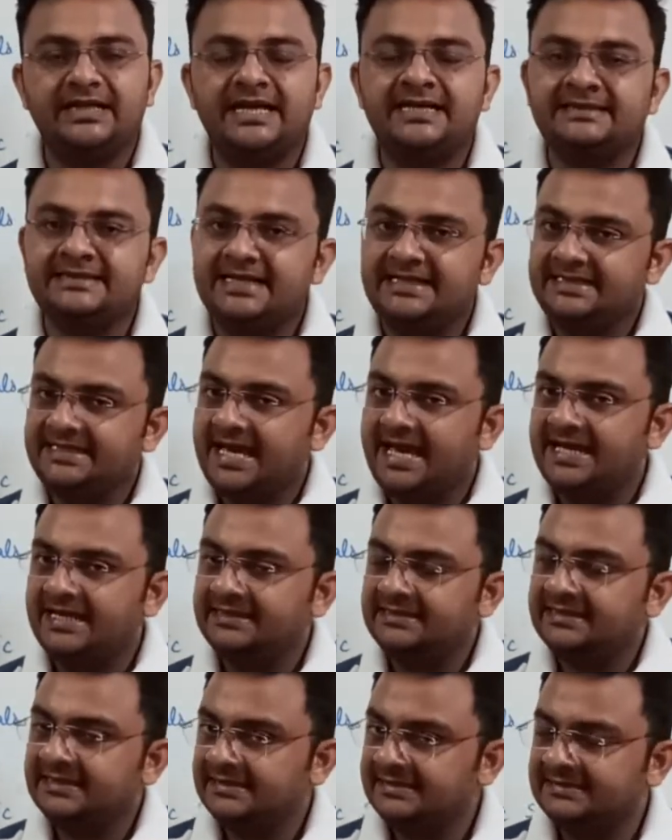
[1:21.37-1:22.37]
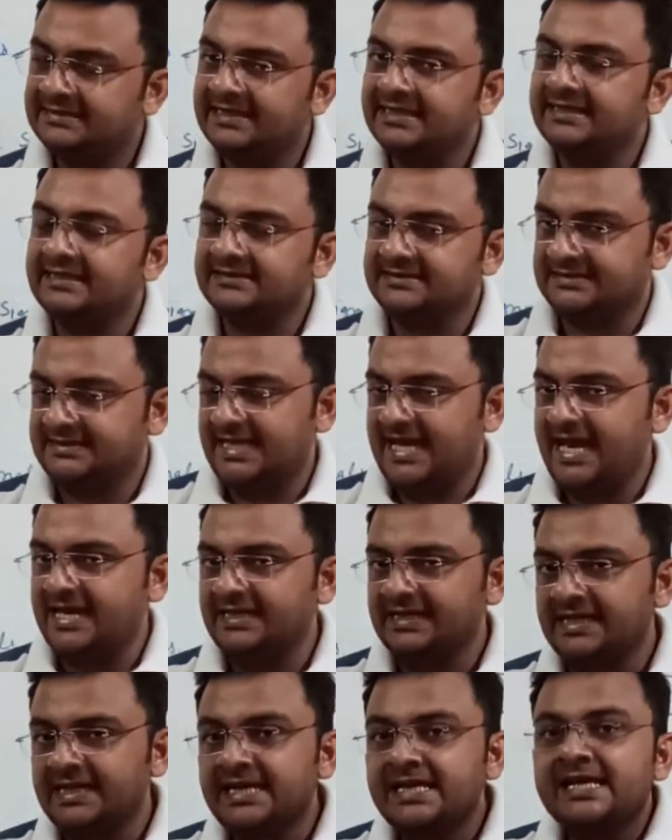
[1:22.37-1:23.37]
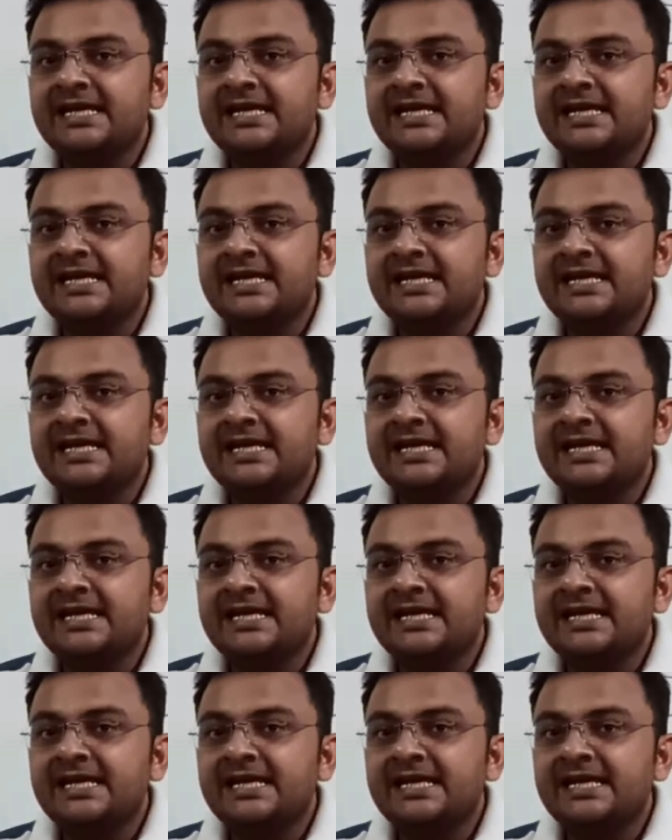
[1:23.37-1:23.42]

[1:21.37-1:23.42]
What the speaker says: and that characteristic is that